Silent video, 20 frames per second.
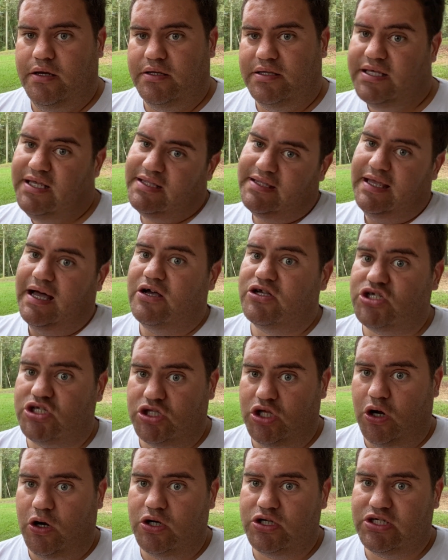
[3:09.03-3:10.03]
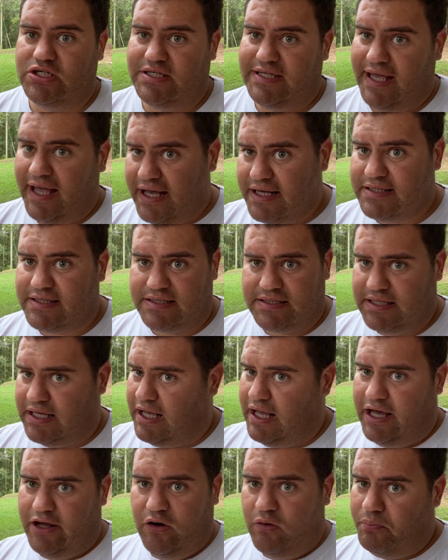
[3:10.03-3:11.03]
$10,000 in taxes.
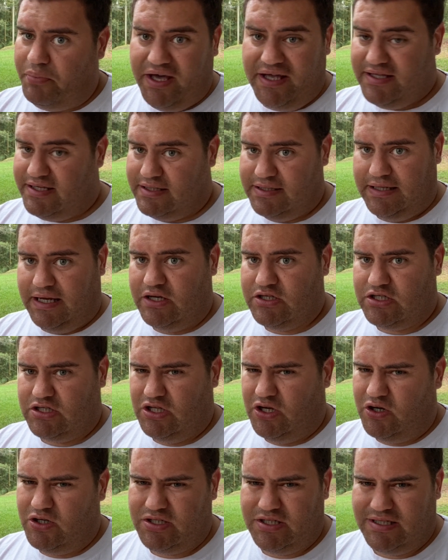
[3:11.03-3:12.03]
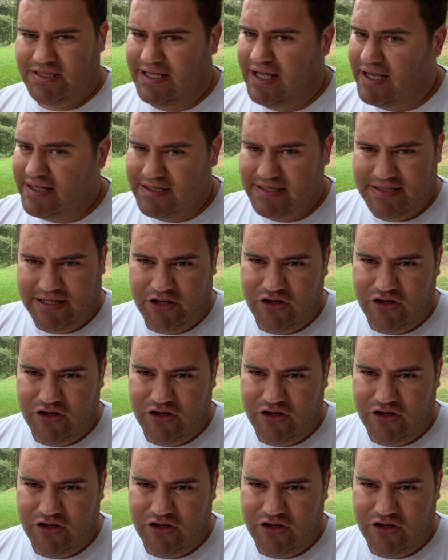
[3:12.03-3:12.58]
I don't pay $10,000 in taxes.